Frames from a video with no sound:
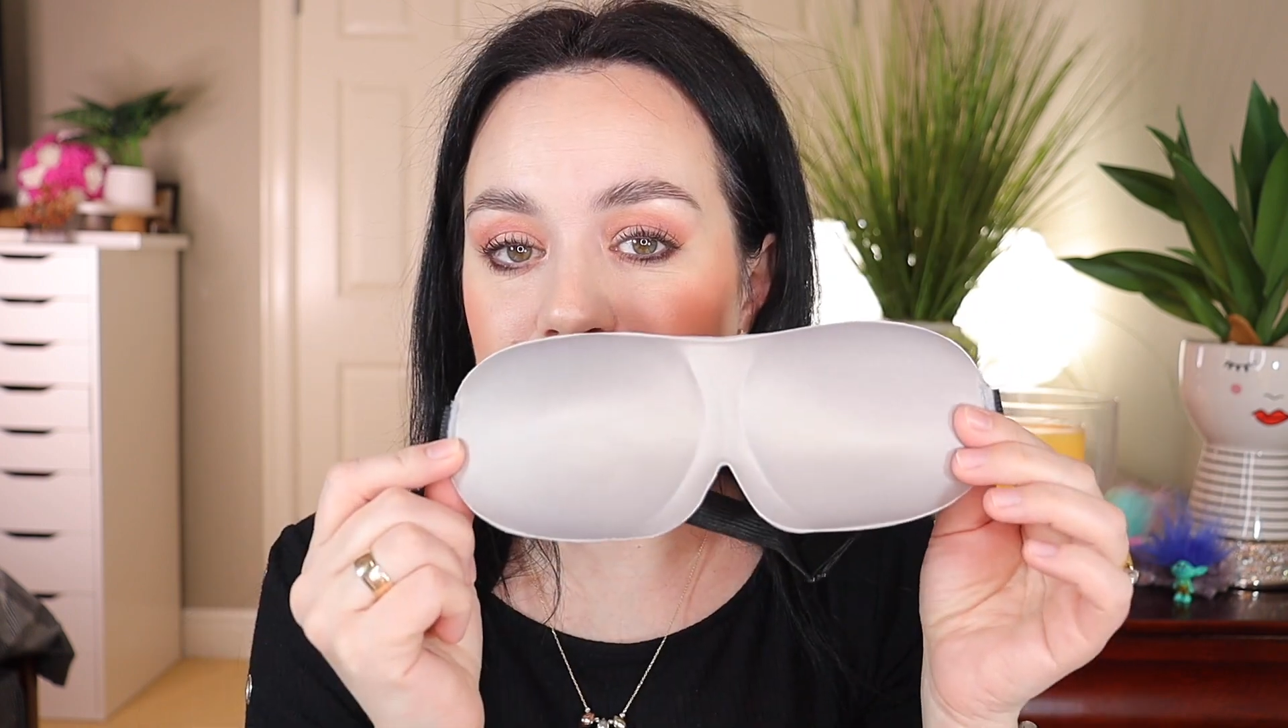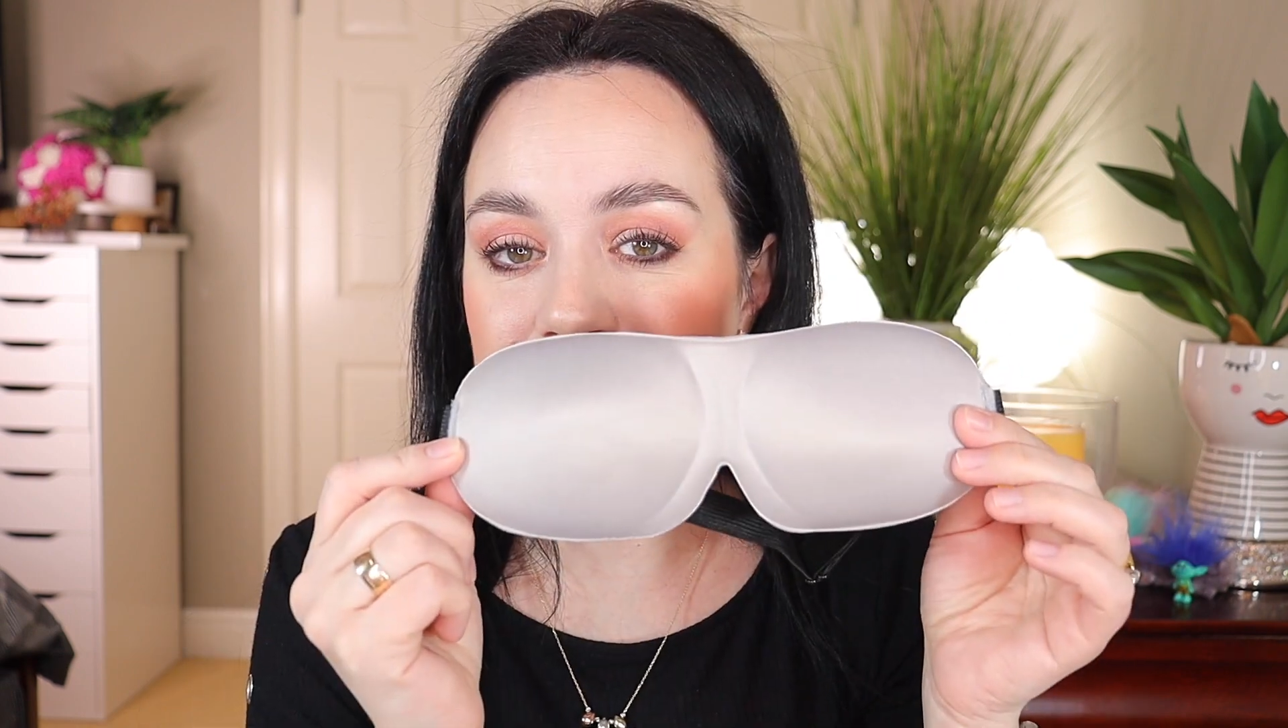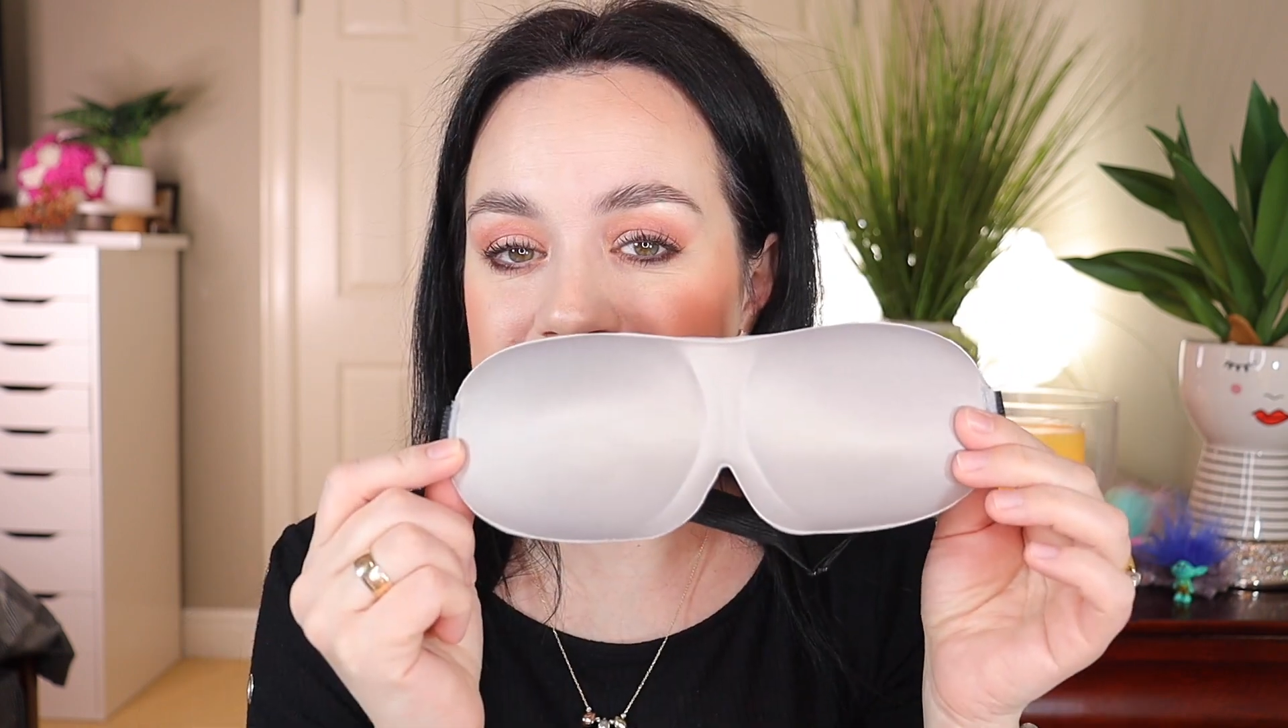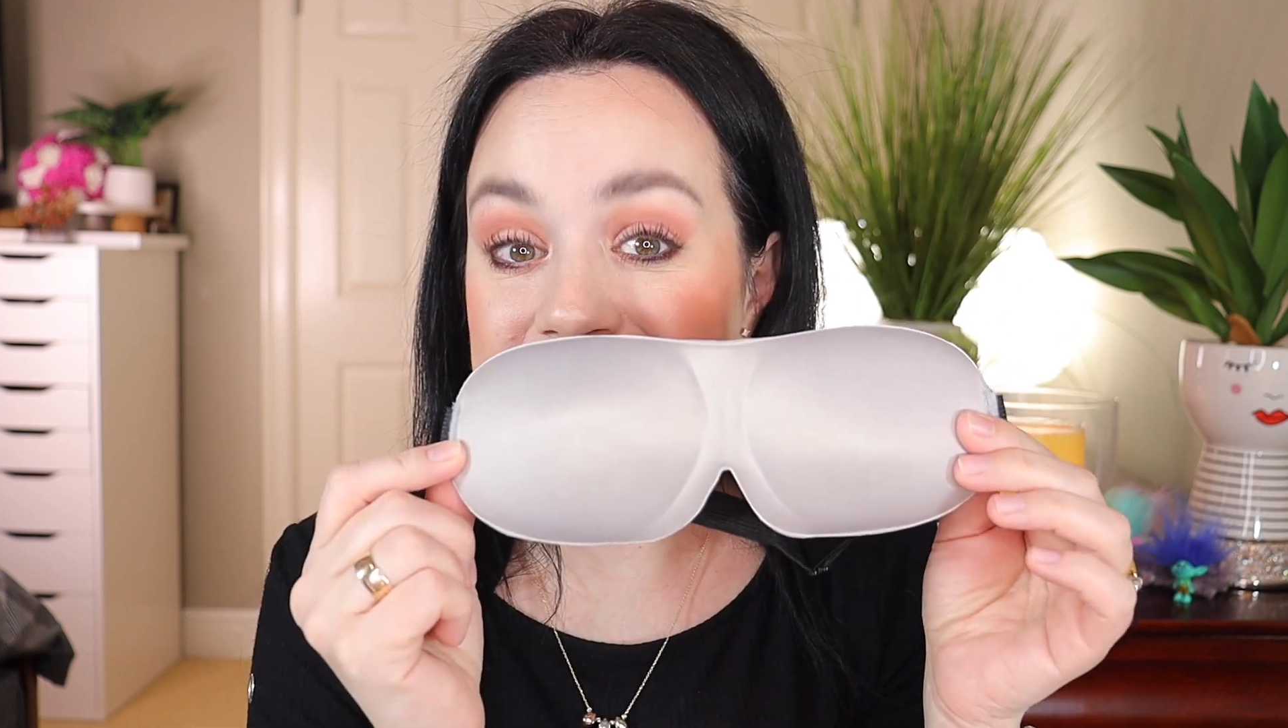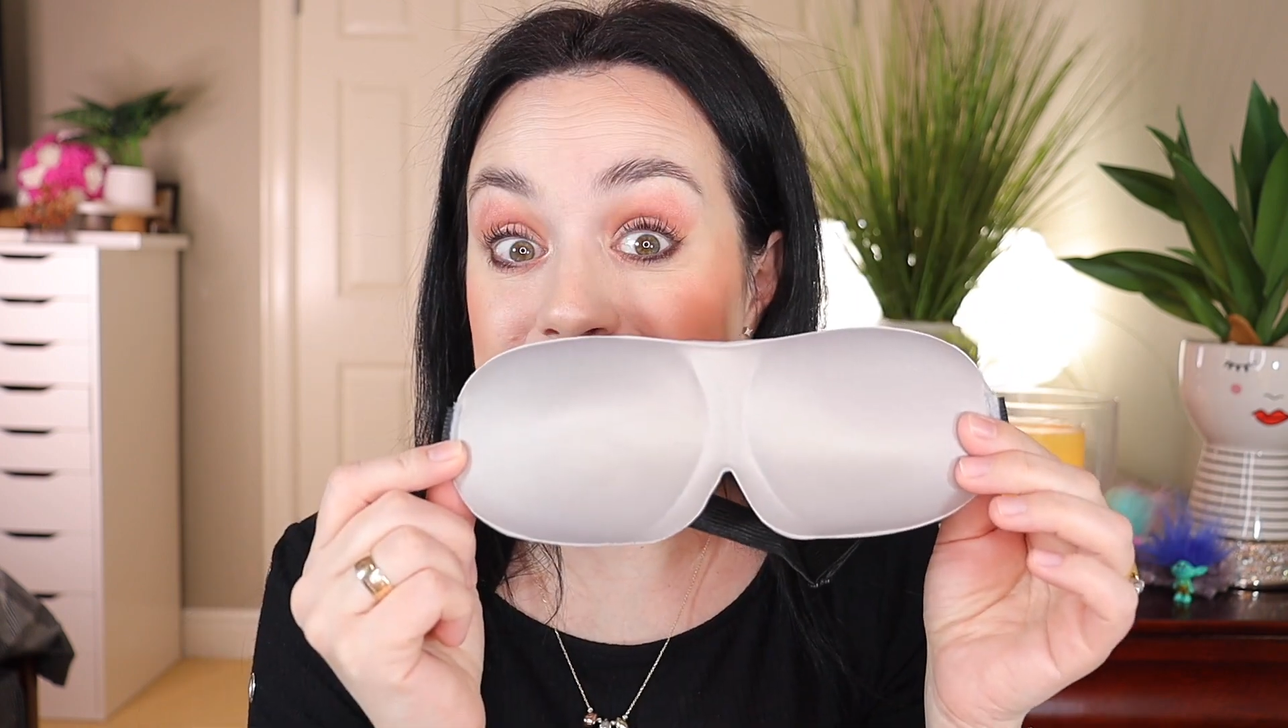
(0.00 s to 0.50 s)
your
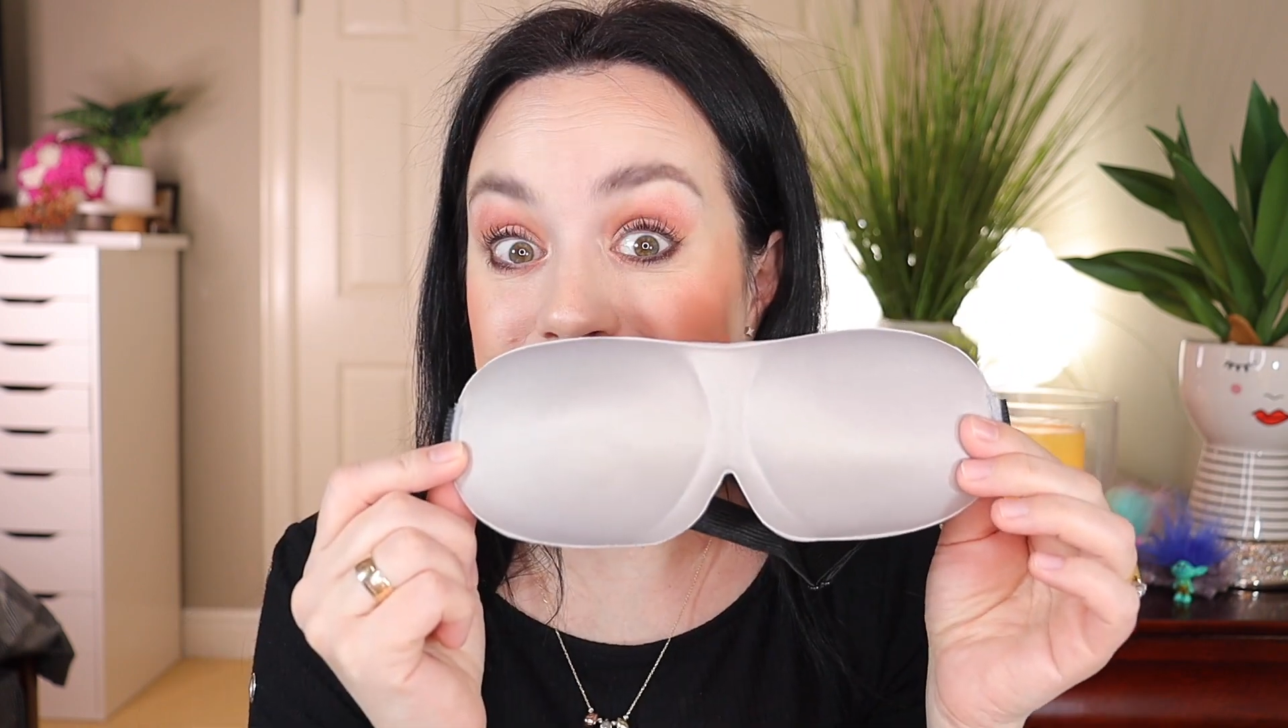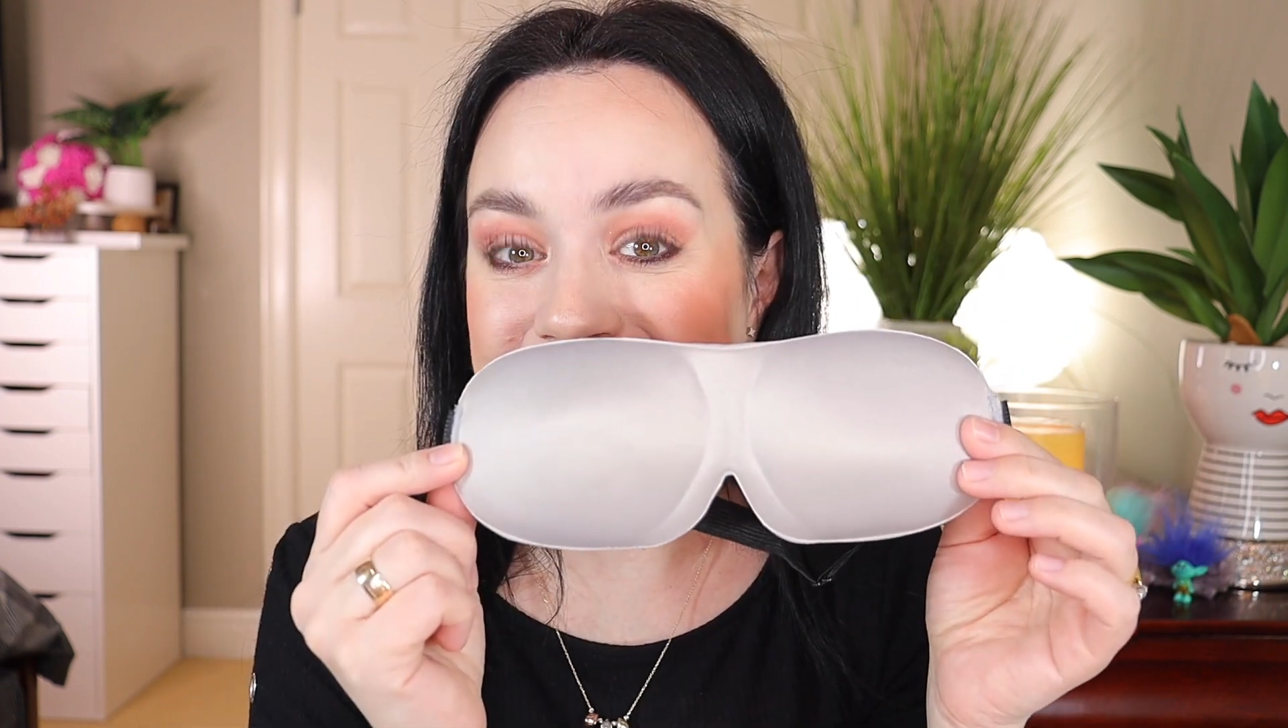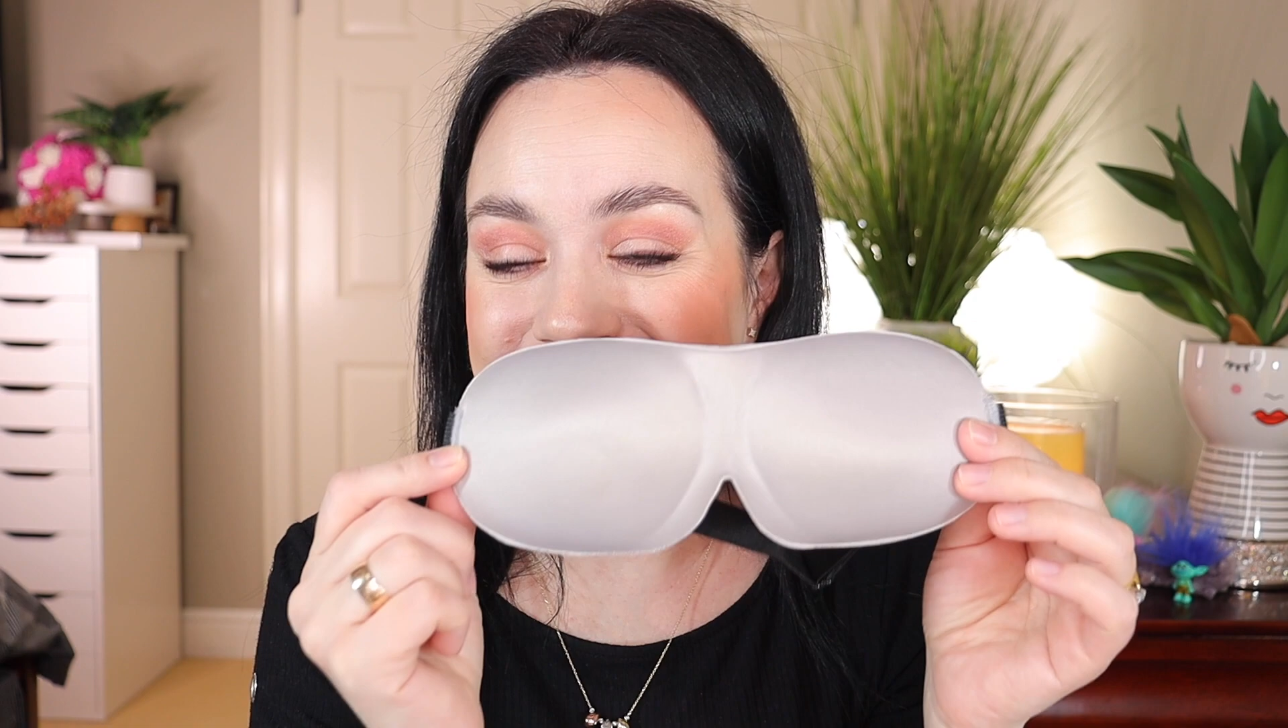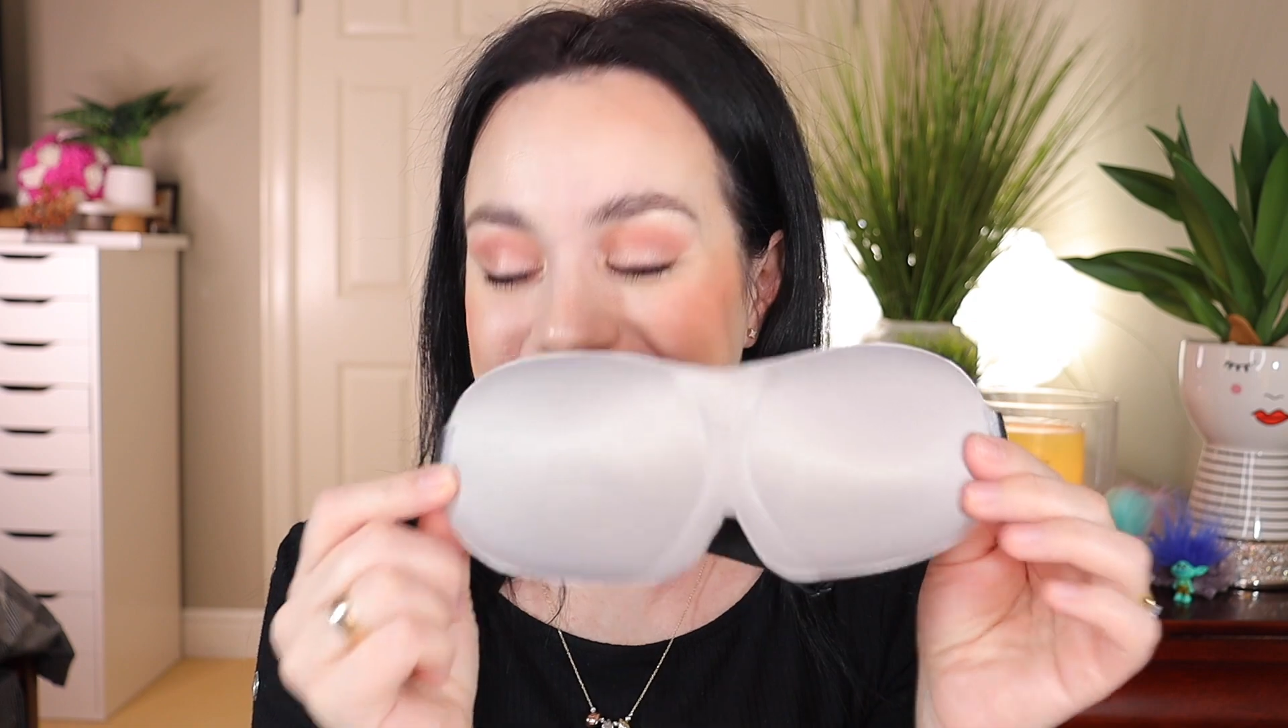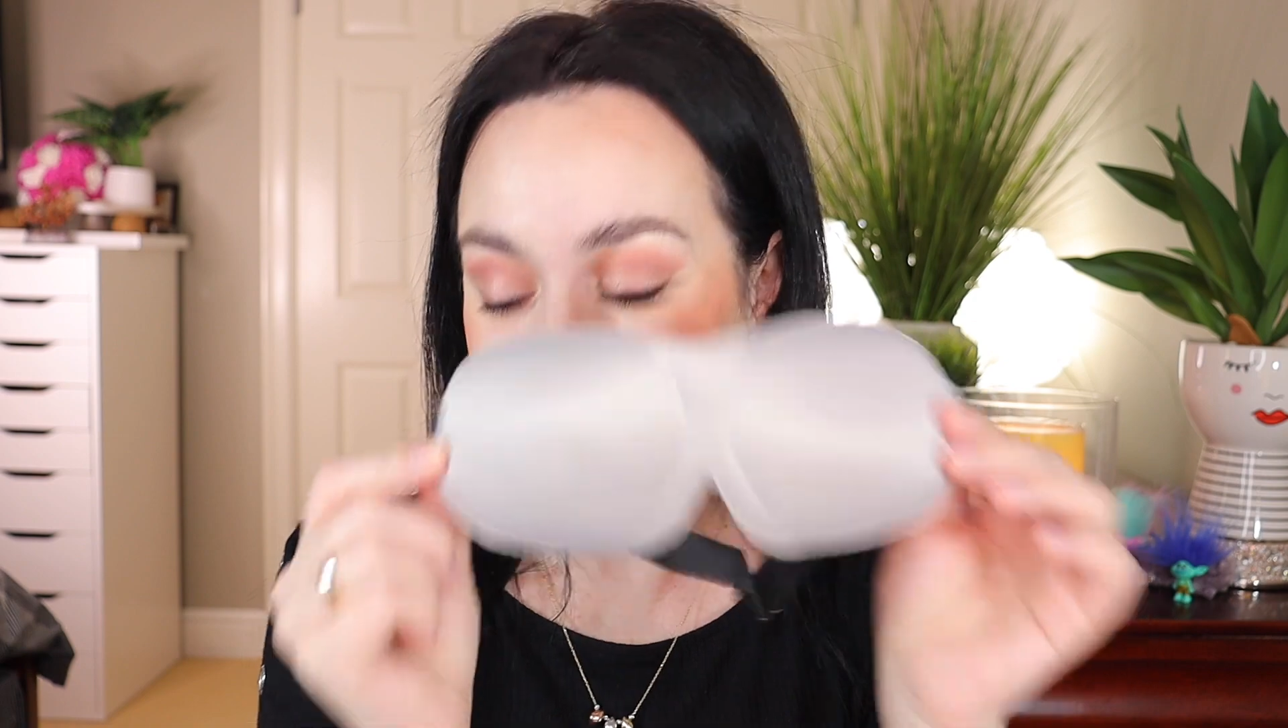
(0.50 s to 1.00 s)
sleep
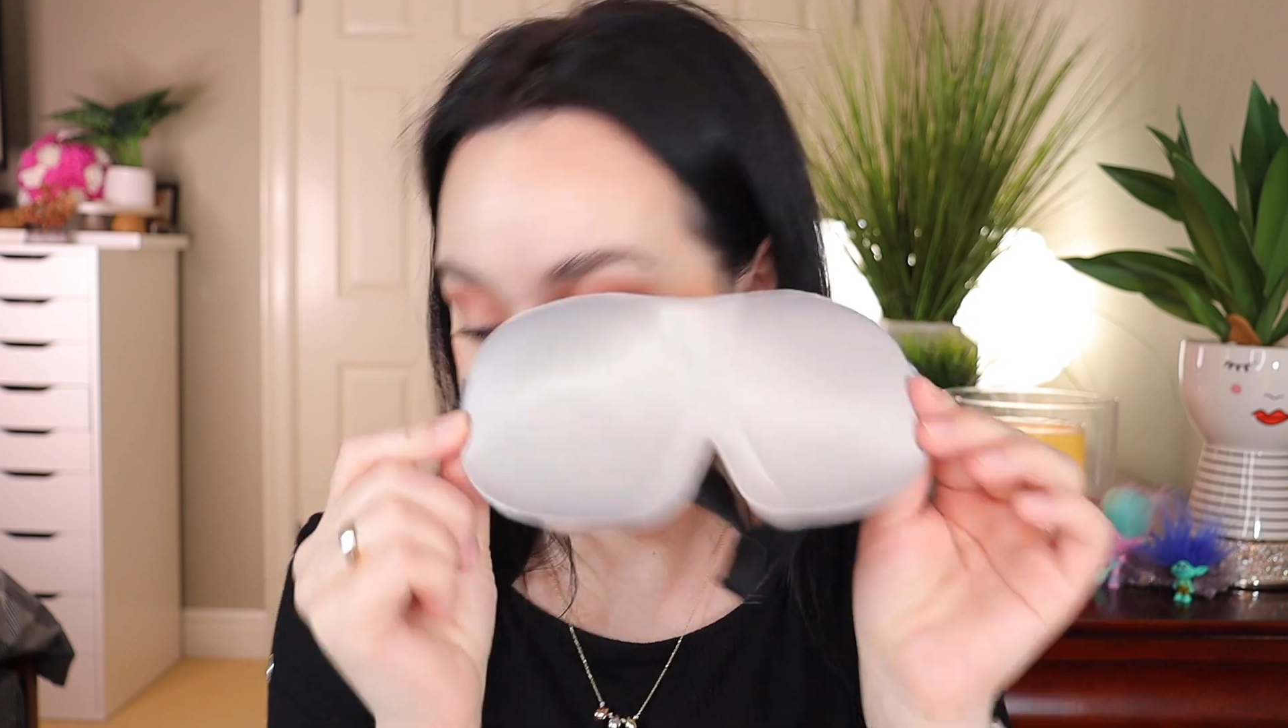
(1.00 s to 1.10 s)
at night.